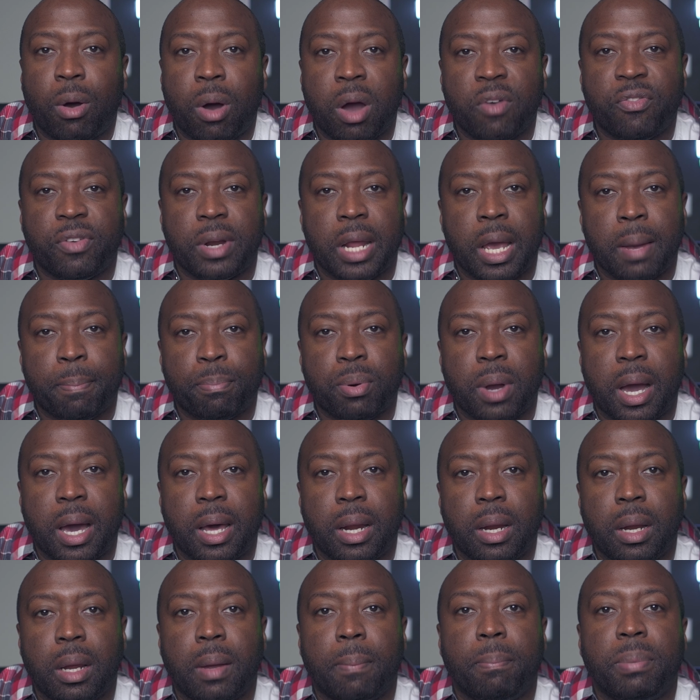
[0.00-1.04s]
offer that
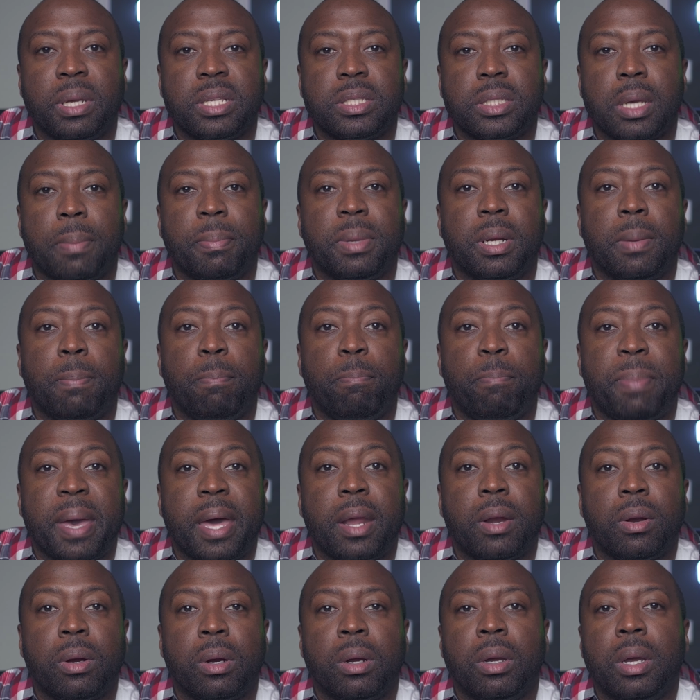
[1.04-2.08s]
product, but some of the
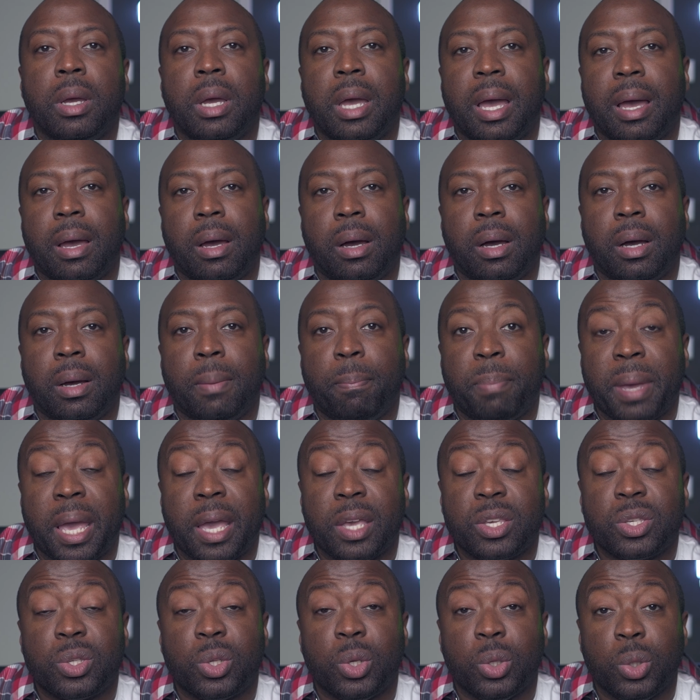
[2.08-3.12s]
better
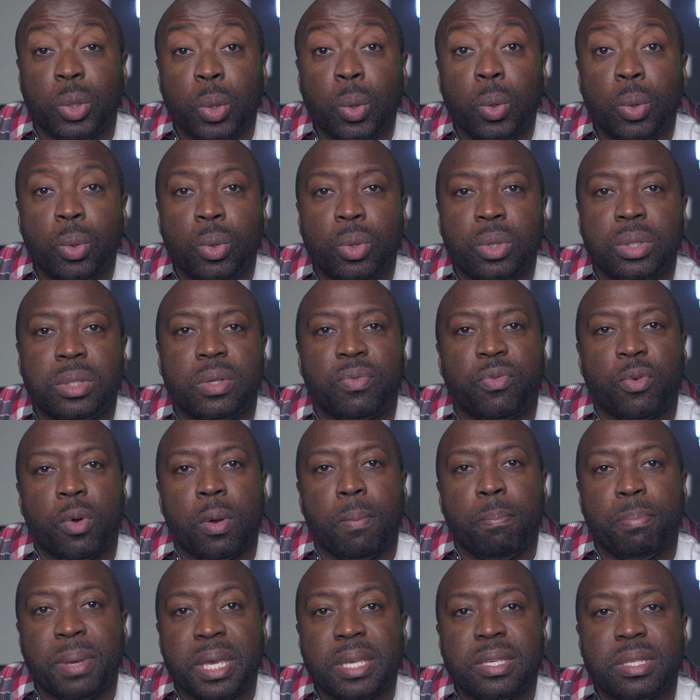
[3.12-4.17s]
banks to use for a
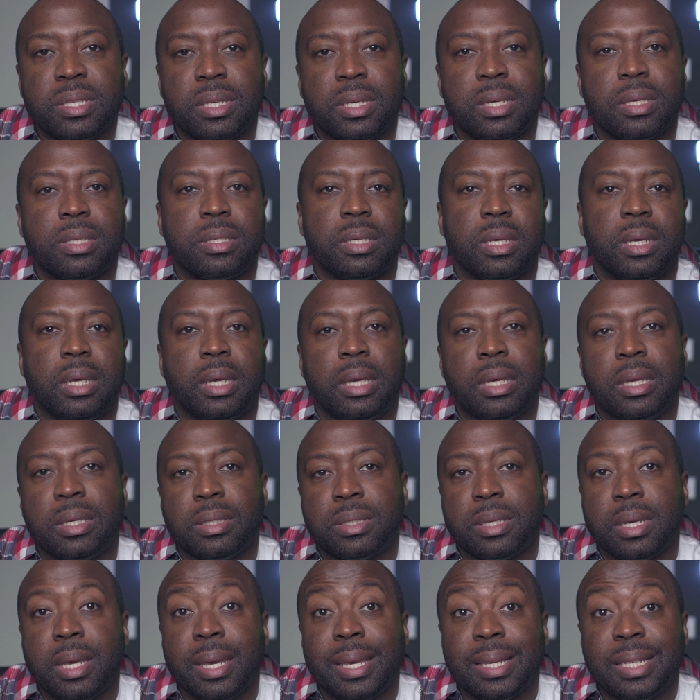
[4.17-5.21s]
business
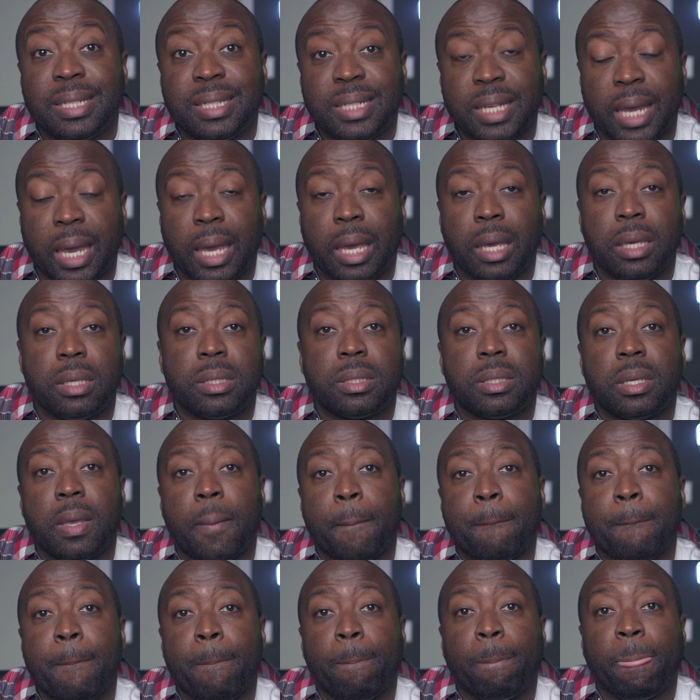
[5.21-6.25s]
is Chase,
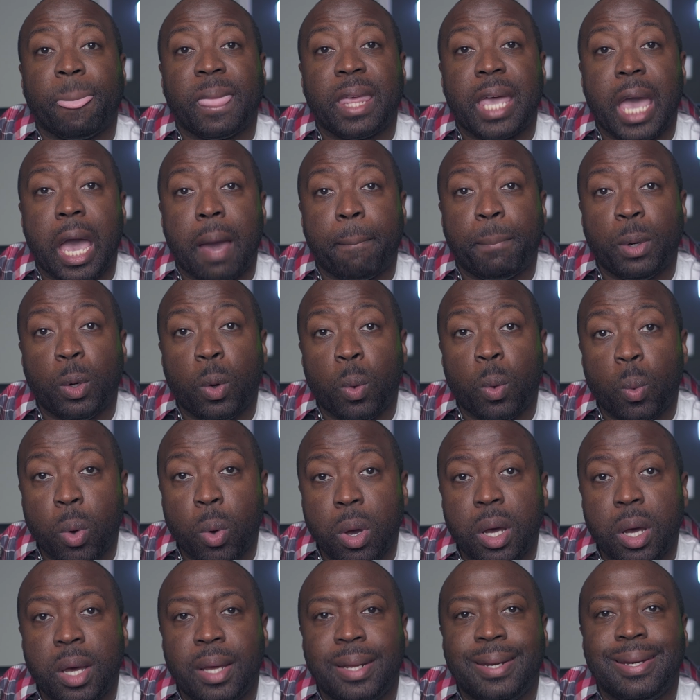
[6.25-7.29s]
Capital
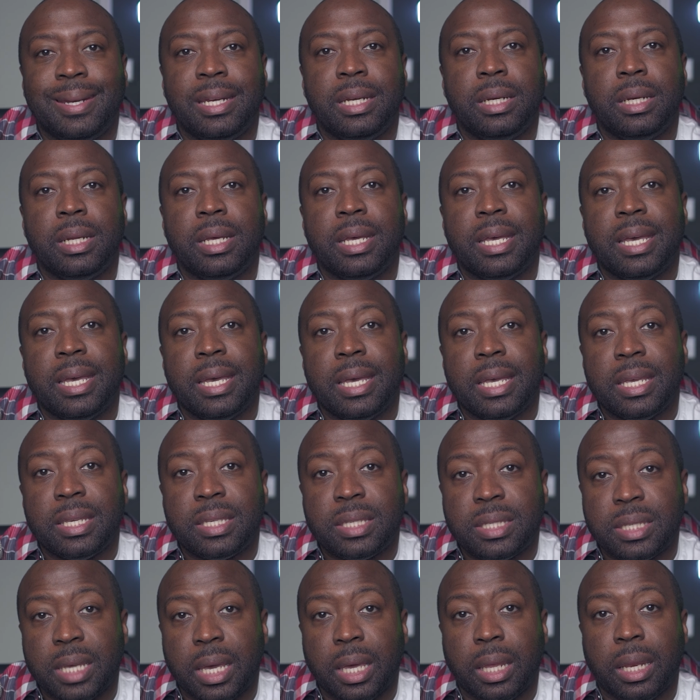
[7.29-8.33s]
One,
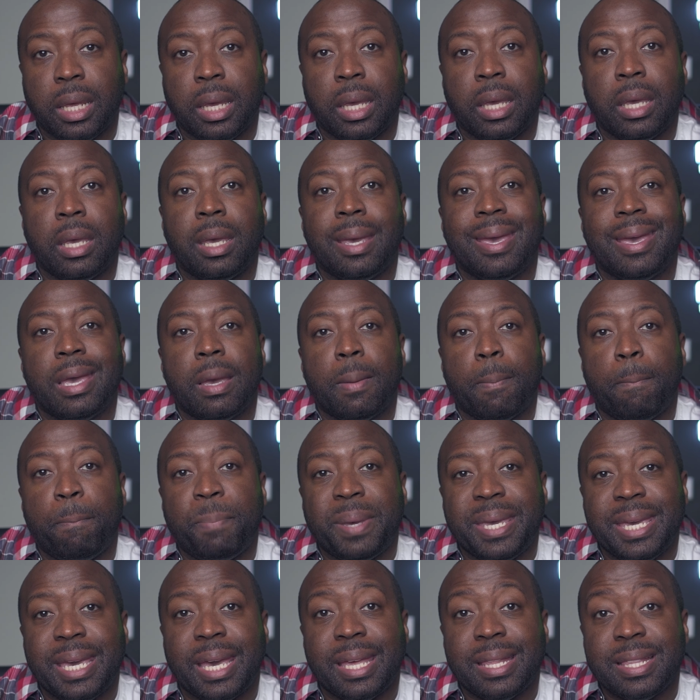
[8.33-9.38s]
Citi,
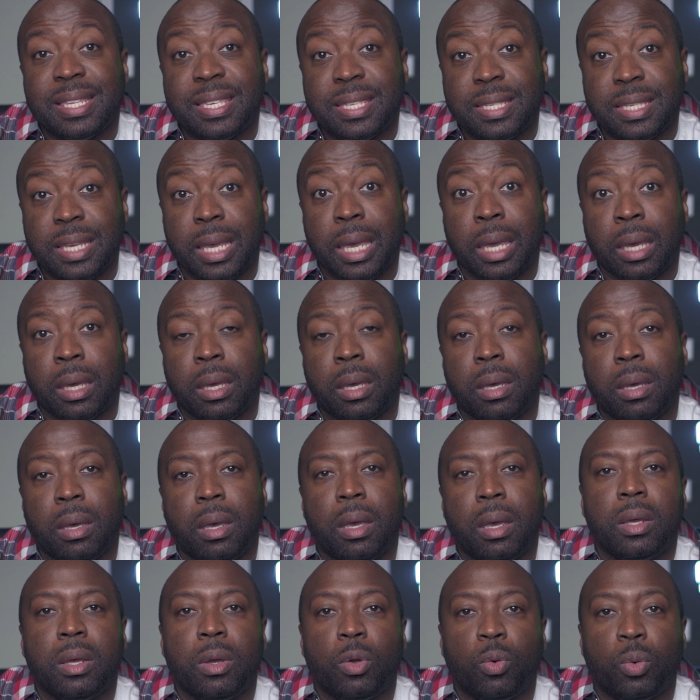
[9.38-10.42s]
PNC.
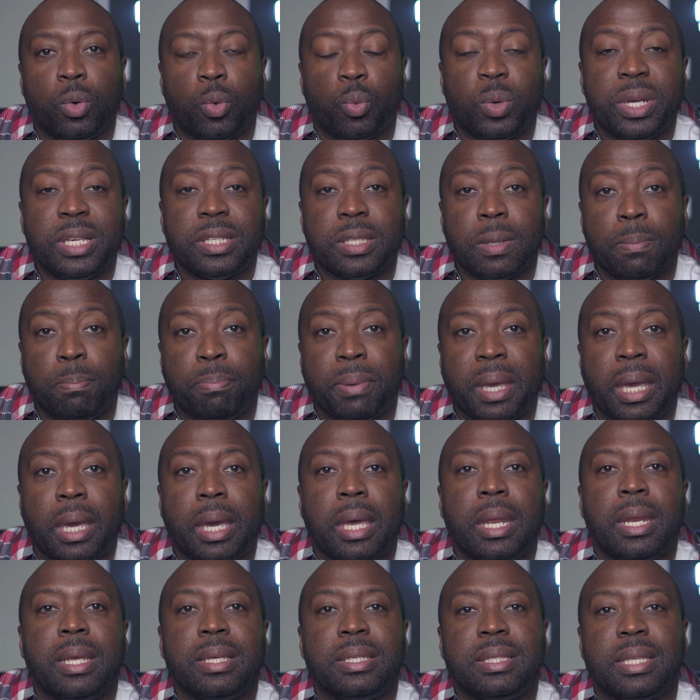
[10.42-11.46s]
The reason
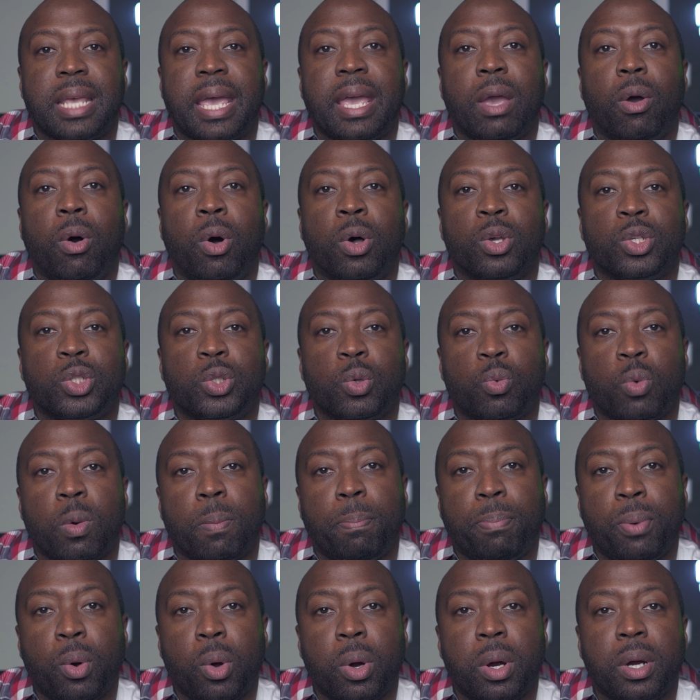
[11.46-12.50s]
being is they also
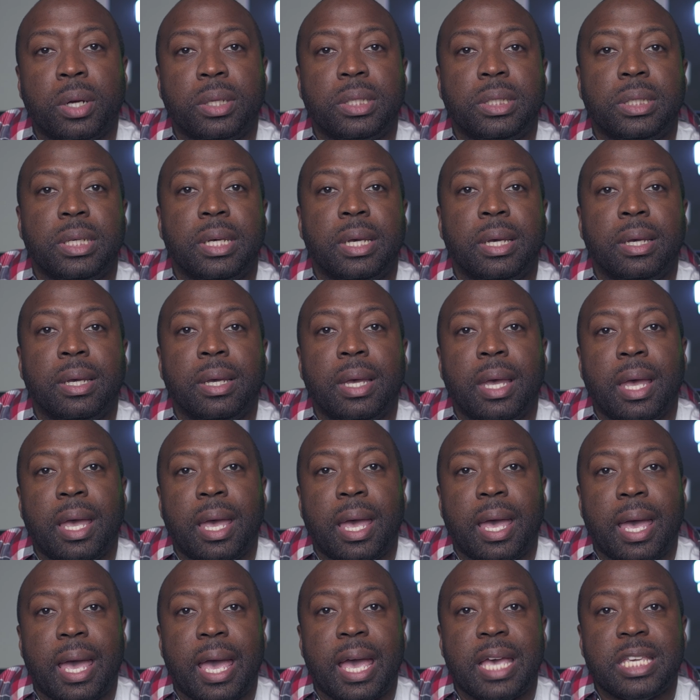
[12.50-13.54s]
report to
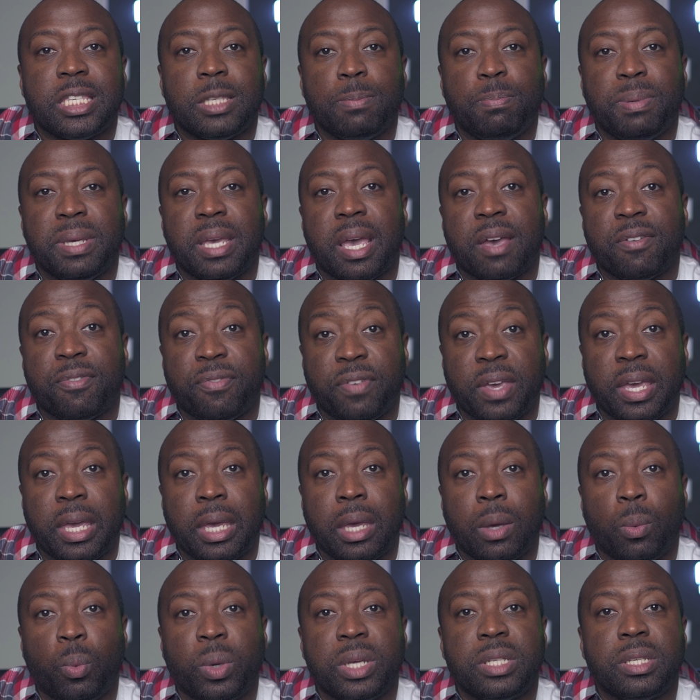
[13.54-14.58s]

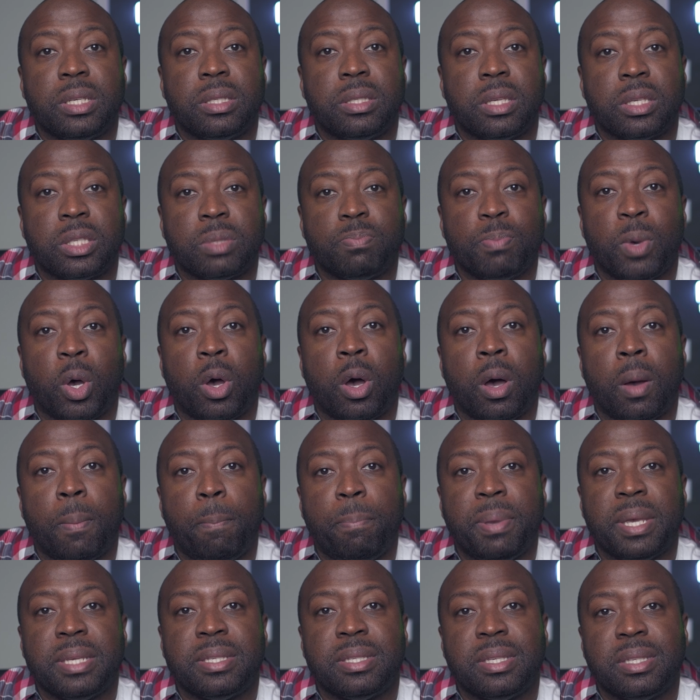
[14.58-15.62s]
SBFE, which is the Small
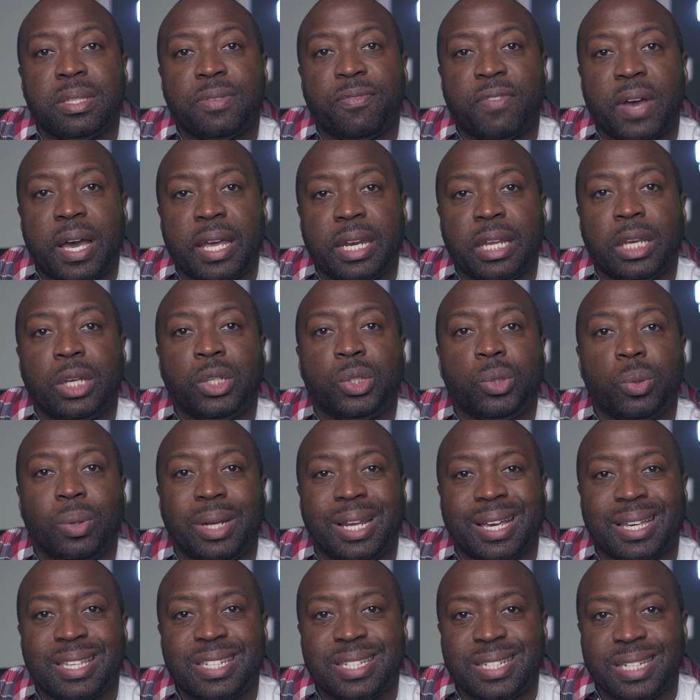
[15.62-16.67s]
Business Financial
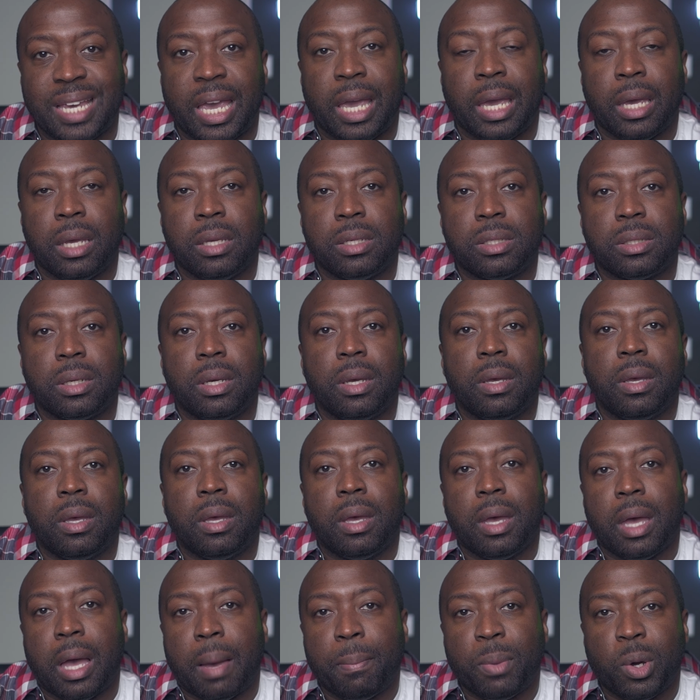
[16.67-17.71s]
Exchange.
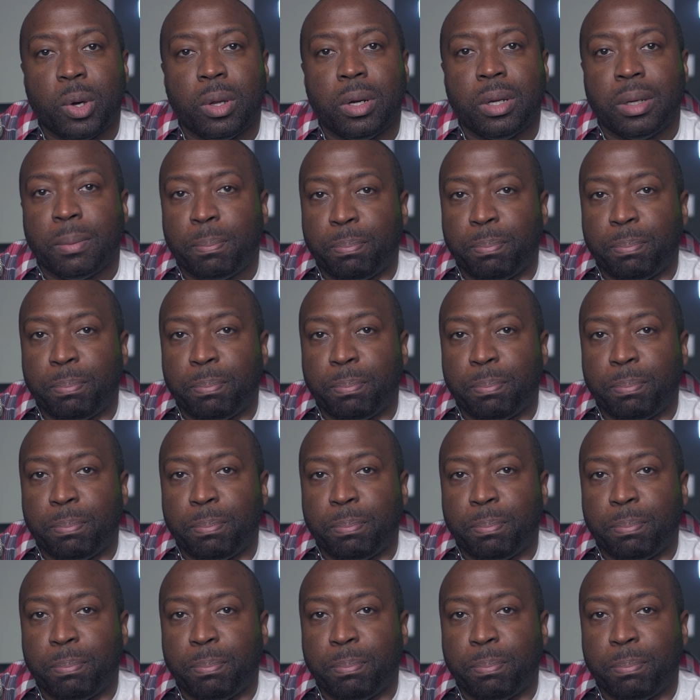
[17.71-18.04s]
I'm gonna